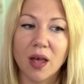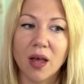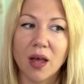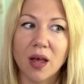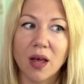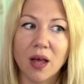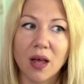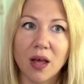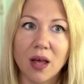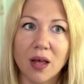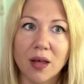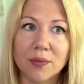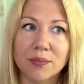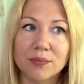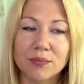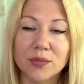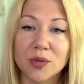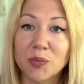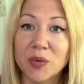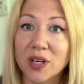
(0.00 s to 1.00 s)

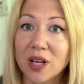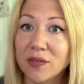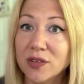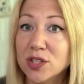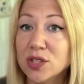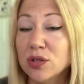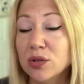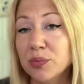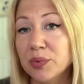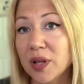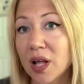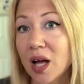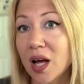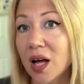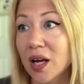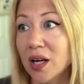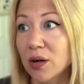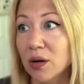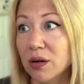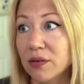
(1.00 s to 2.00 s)
You might have a
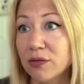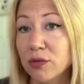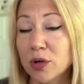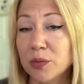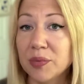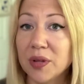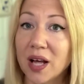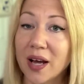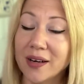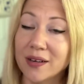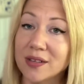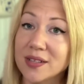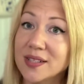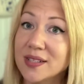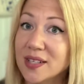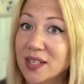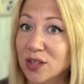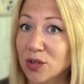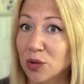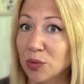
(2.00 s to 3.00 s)
2-ply or a 4-ply or a
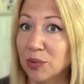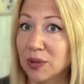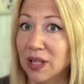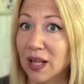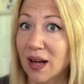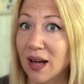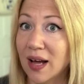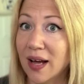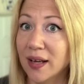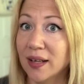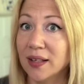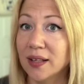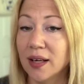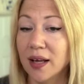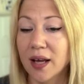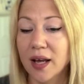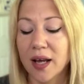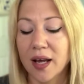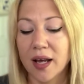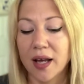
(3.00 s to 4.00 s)
single ply.
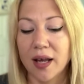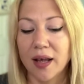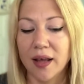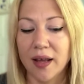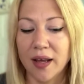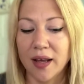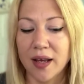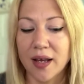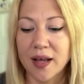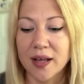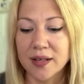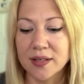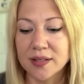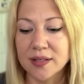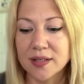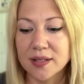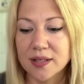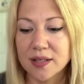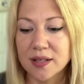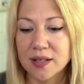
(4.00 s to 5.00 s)
And
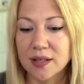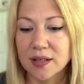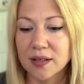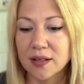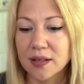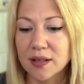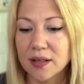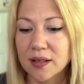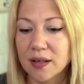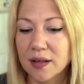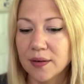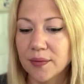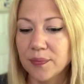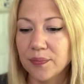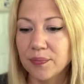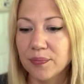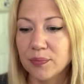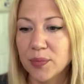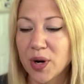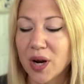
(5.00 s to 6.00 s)

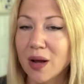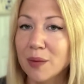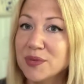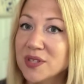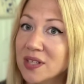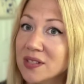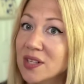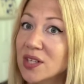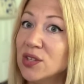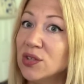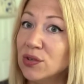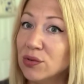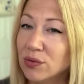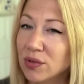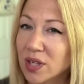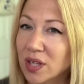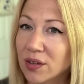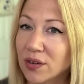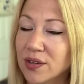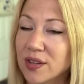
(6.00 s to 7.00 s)
perhaps as a new
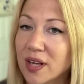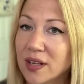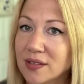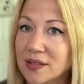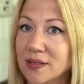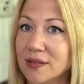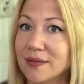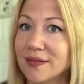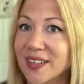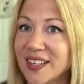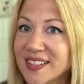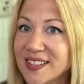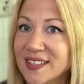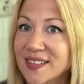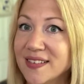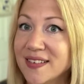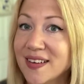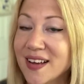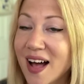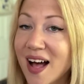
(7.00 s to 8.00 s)
knitter, that is
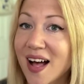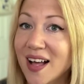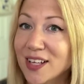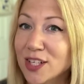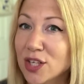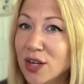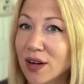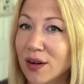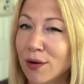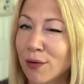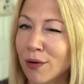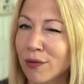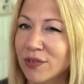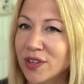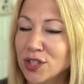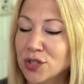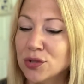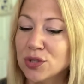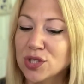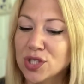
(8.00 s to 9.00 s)
not of
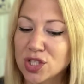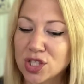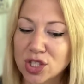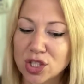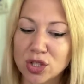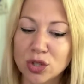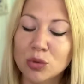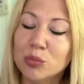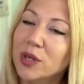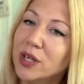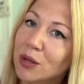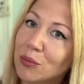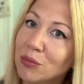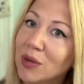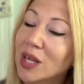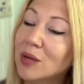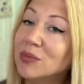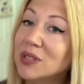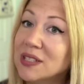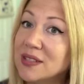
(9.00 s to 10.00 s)
interest to you, but it
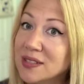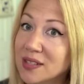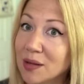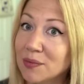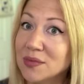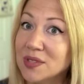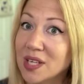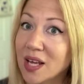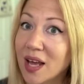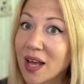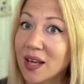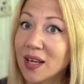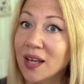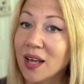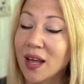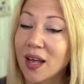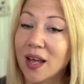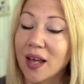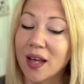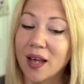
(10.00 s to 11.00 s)
may be someday.
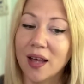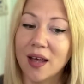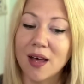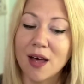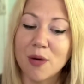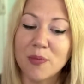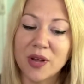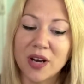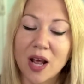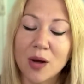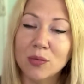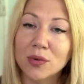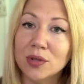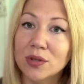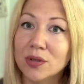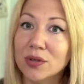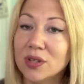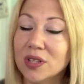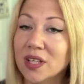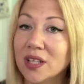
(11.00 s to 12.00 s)
And I will
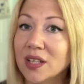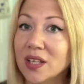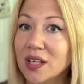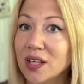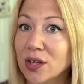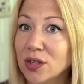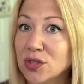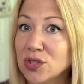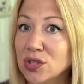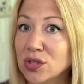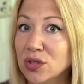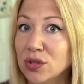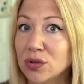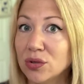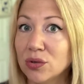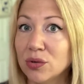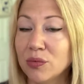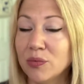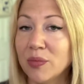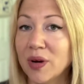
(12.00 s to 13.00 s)
include a link here
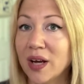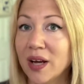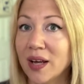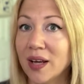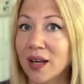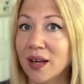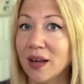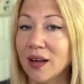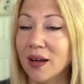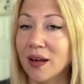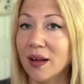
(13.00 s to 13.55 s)
to my